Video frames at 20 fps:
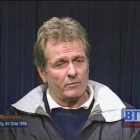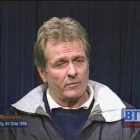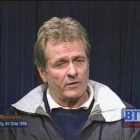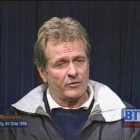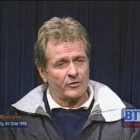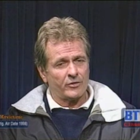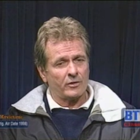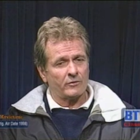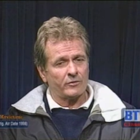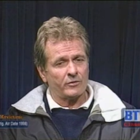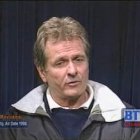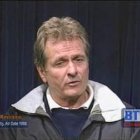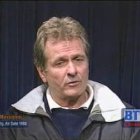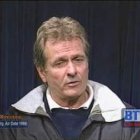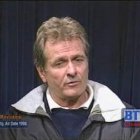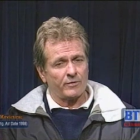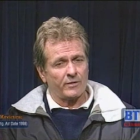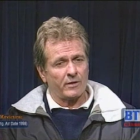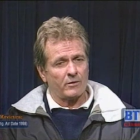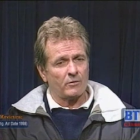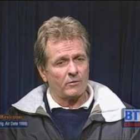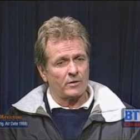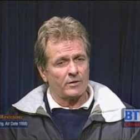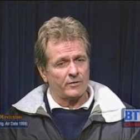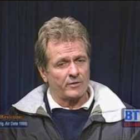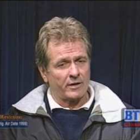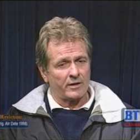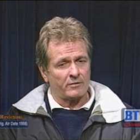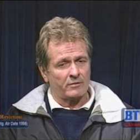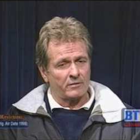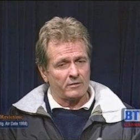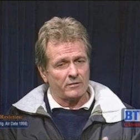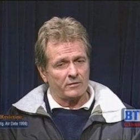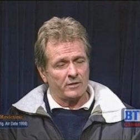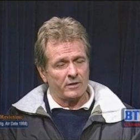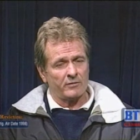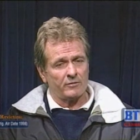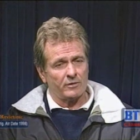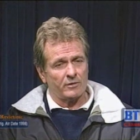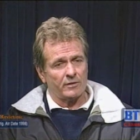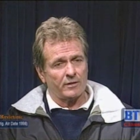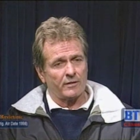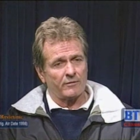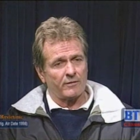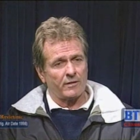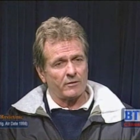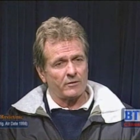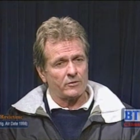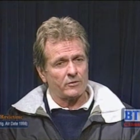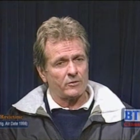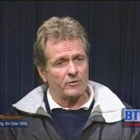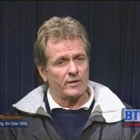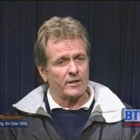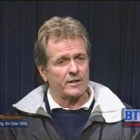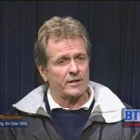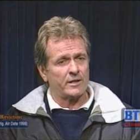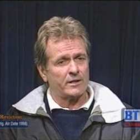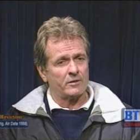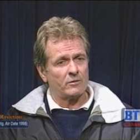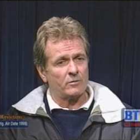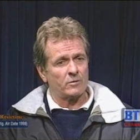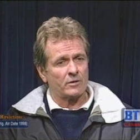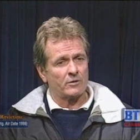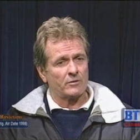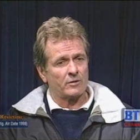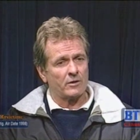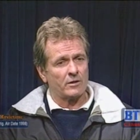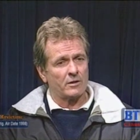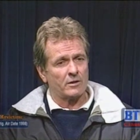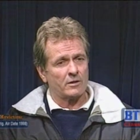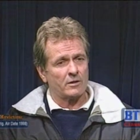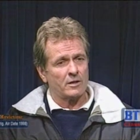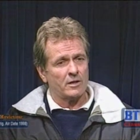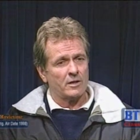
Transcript: myself to do if I were at that level and if I were doing that kind of work today.